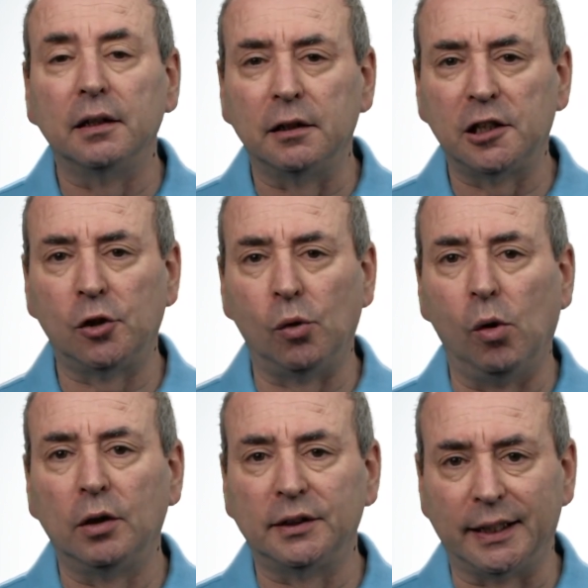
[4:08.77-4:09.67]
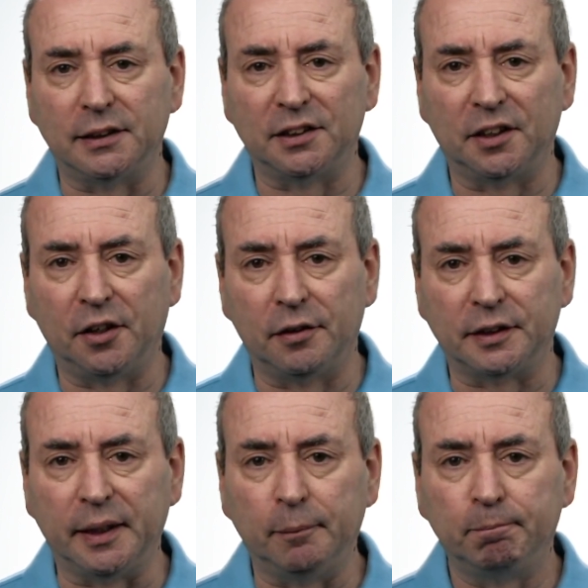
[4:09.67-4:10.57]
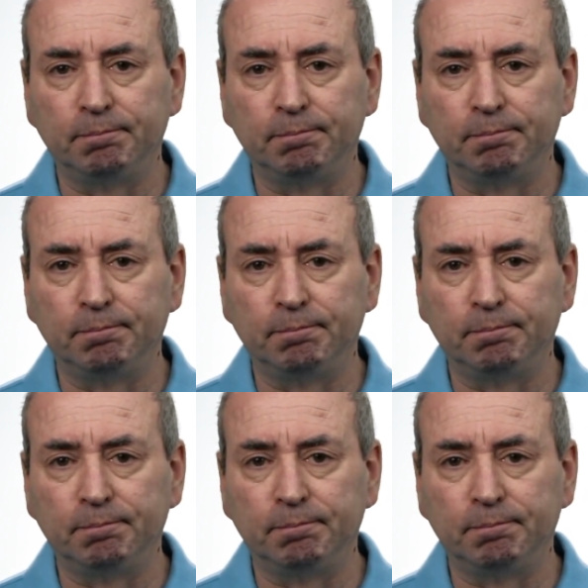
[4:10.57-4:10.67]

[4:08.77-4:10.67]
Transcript: ensure data security.